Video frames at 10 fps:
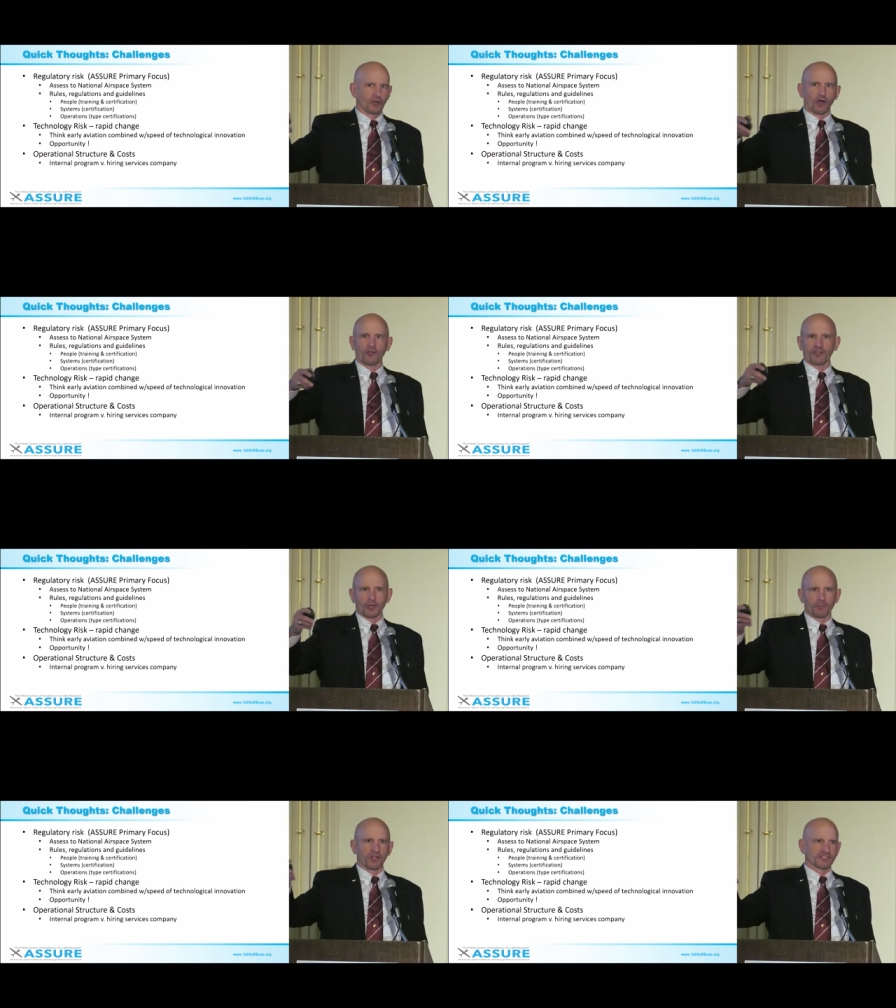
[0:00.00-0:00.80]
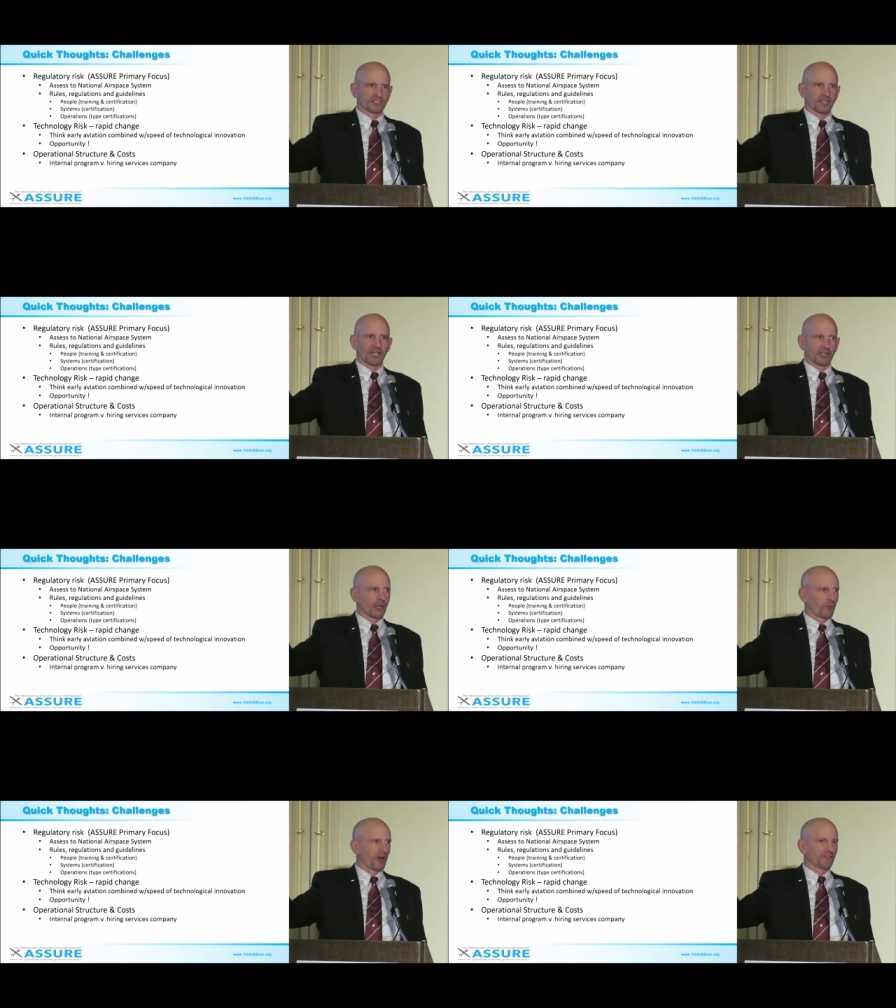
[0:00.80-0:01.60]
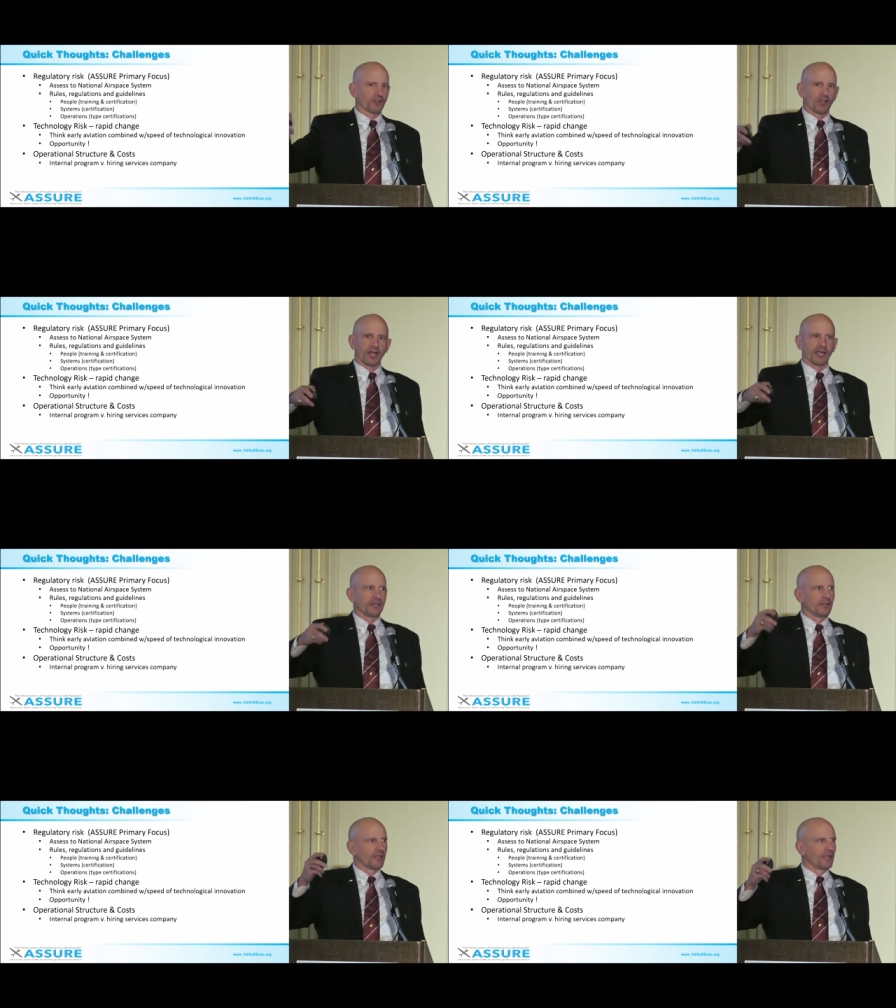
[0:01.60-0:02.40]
all the airplanes that kind of come off the line,